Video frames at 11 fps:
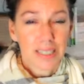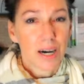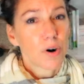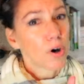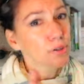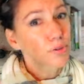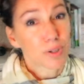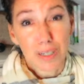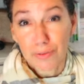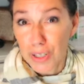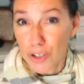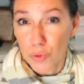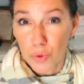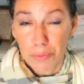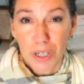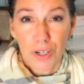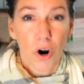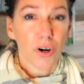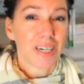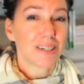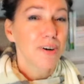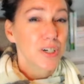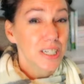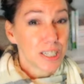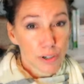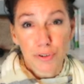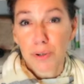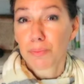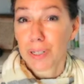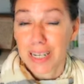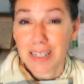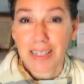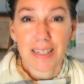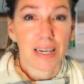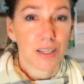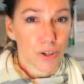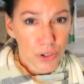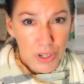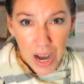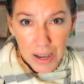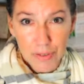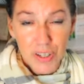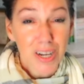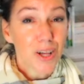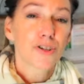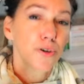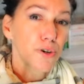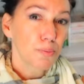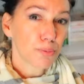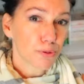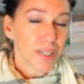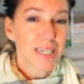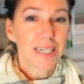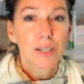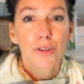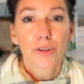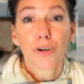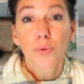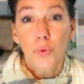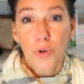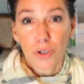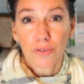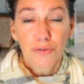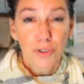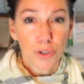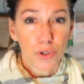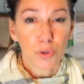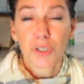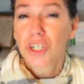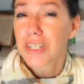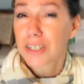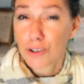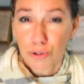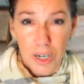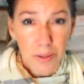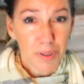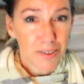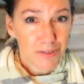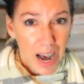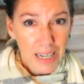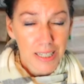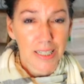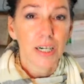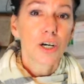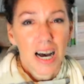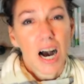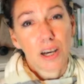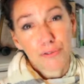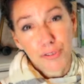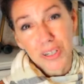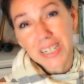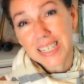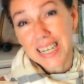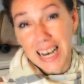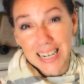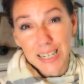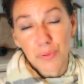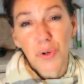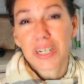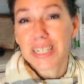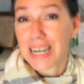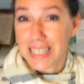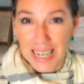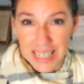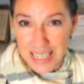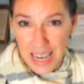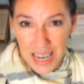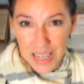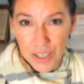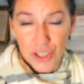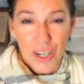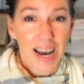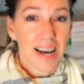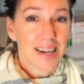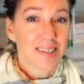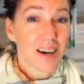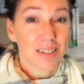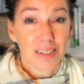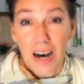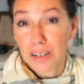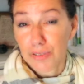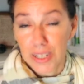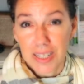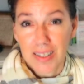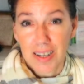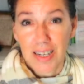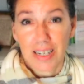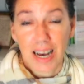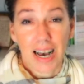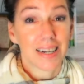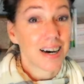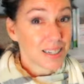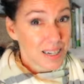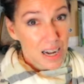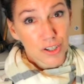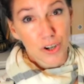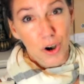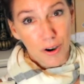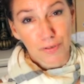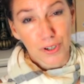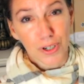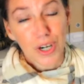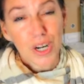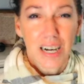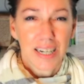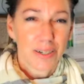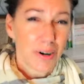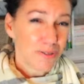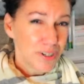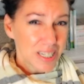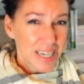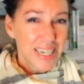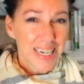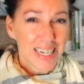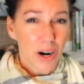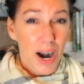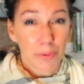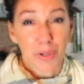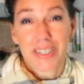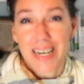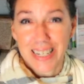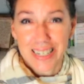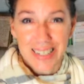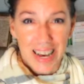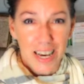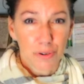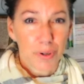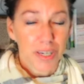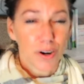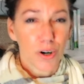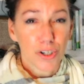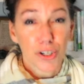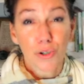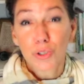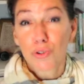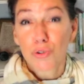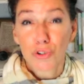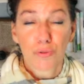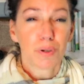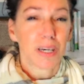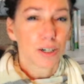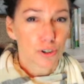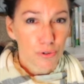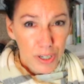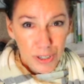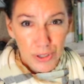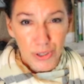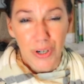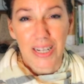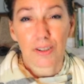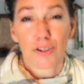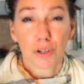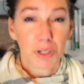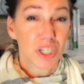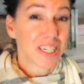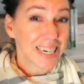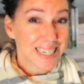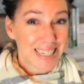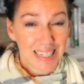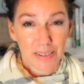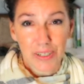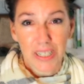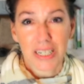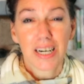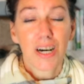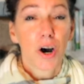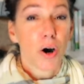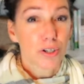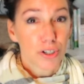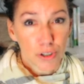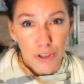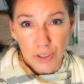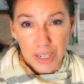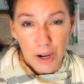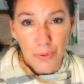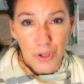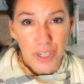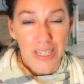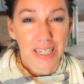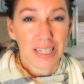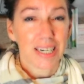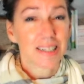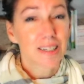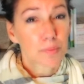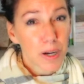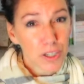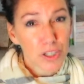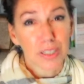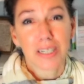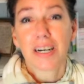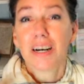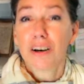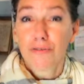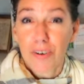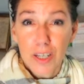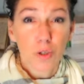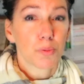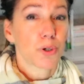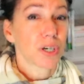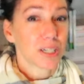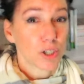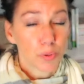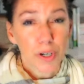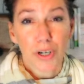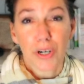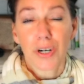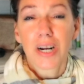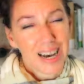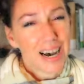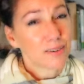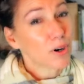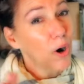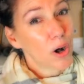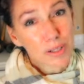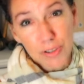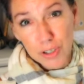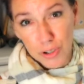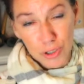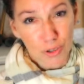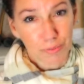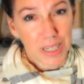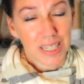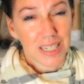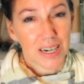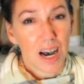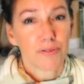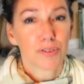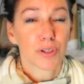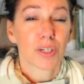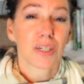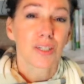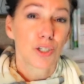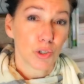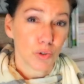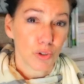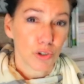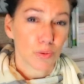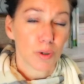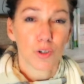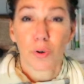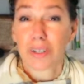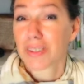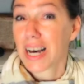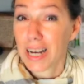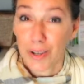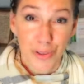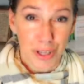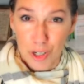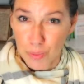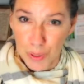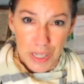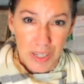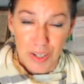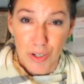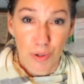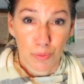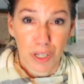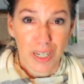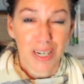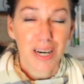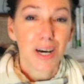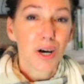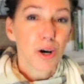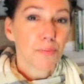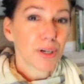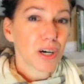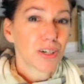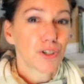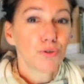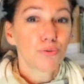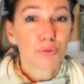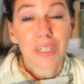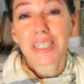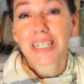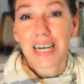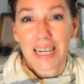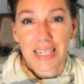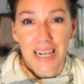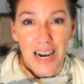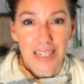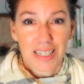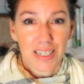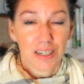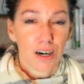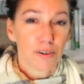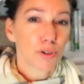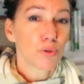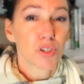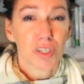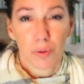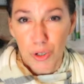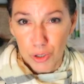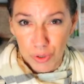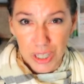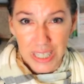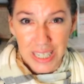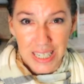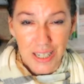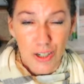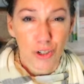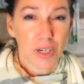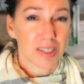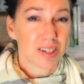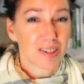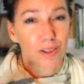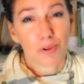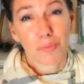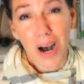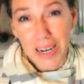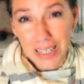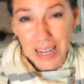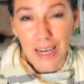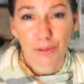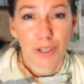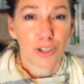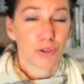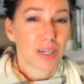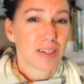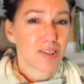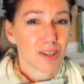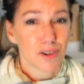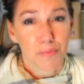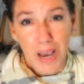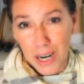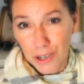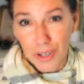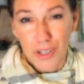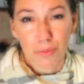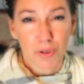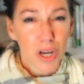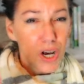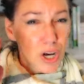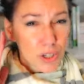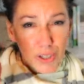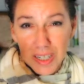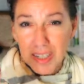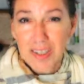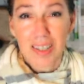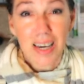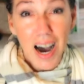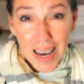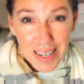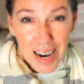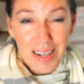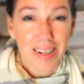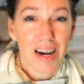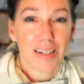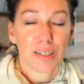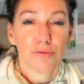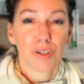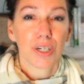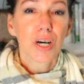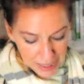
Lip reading: Now, all 3 of these women are in very different places in their lives, so they're bringing their worldview, which is incredibly valid. I feel like anyone at any age has a lot of insight and a lot to offer. Now, I feel like in our day-to-day, we are so used to being critical and there's so much negativity on social networking, especially Facebook and Twitter. Out of all of the social media, I feel that YouTube is one of the healthiest places to be because you really get an idea of who someone really is. You get to see their body language, you get to see their mannerisms, you get to see the eye contact even.